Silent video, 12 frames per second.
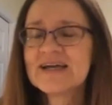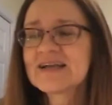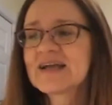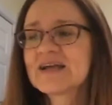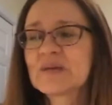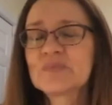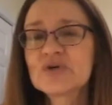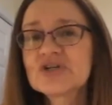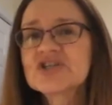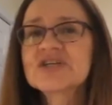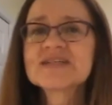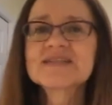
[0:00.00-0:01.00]
kind of
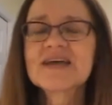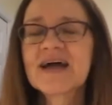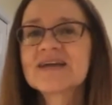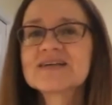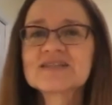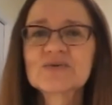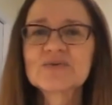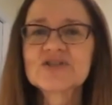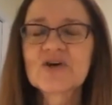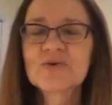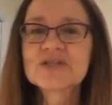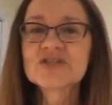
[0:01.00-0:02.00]
pushed it aside because there
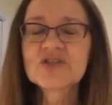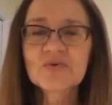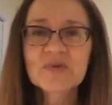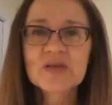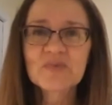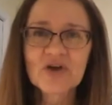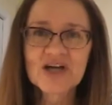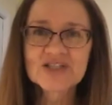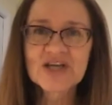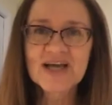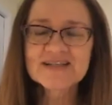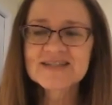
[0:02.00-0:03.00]
was always so many
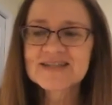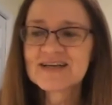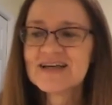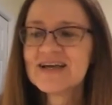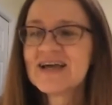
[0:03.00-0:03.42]
projects.